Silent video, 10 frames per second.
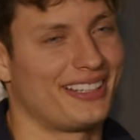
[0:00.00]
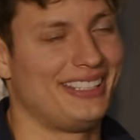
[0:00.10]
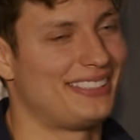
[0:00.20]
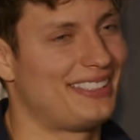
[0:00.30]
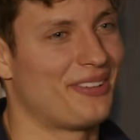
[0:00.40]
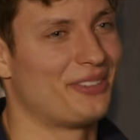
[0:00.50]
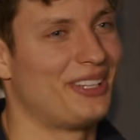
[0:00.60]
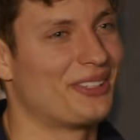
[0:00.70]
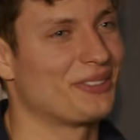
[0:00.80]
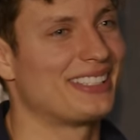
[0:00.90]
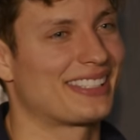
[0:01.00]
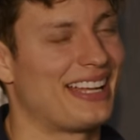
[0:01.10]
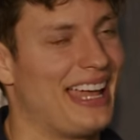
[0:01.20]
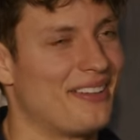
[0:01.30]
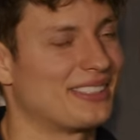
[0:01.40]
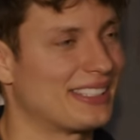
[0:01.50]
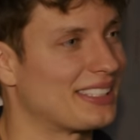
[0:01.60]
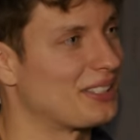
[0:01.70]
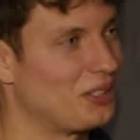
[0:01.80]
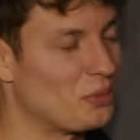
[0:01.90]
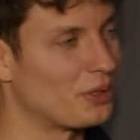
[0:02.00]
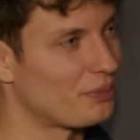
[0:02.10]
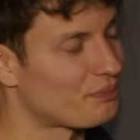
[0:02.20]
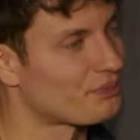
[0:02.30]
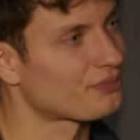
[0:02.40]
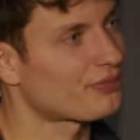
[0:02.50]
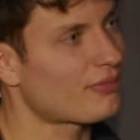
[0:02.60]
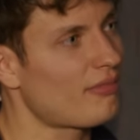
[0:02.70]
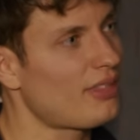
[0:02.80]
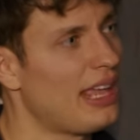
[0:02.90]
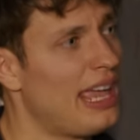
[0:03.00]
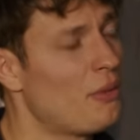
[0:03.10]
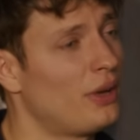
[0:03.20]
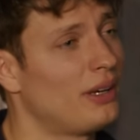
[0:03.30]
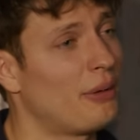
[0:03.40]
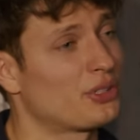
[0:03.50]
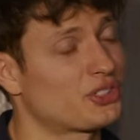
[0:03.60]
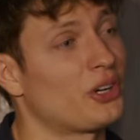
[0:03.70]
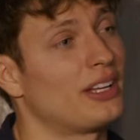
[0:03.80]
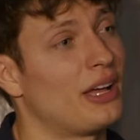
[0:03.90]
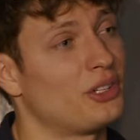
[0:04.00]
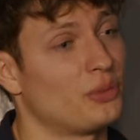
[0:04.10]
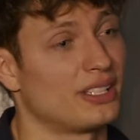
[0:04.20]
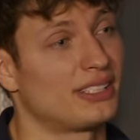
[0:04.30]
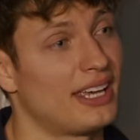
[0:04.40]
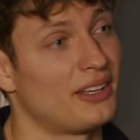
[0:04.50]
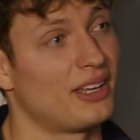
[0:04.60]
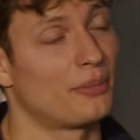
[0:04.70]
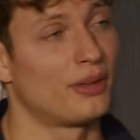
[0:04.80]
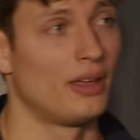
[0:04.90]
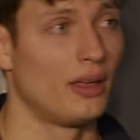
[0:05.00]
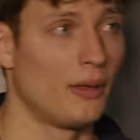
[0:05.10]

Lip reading: Like, he's definitely the reason I have a sense of humor. And when I was starting out doing stand-up